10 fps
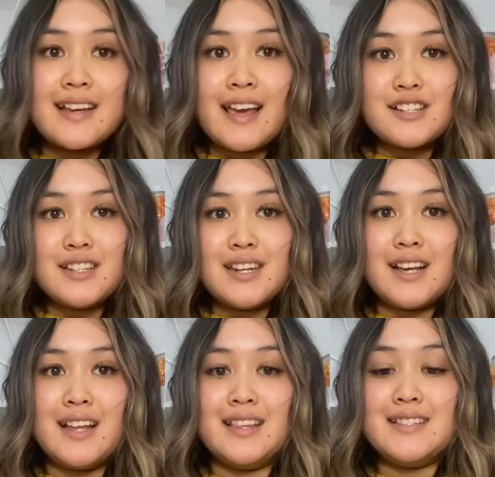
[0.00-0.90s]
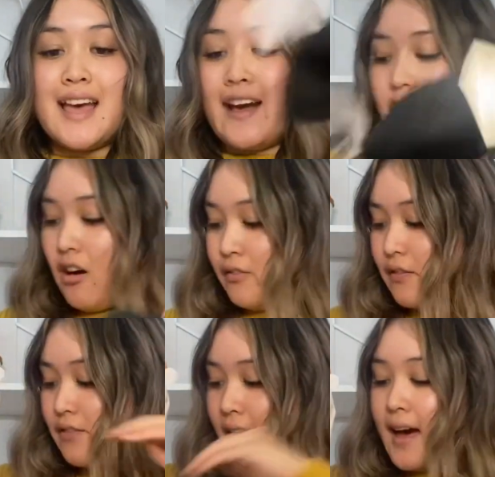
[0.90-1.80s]
I actually need to cut the tag off
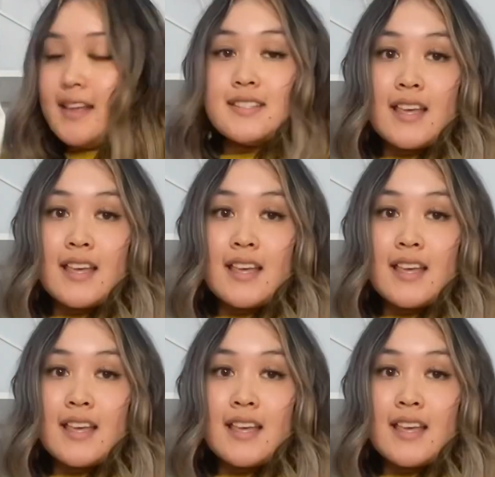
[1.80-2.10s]
of that.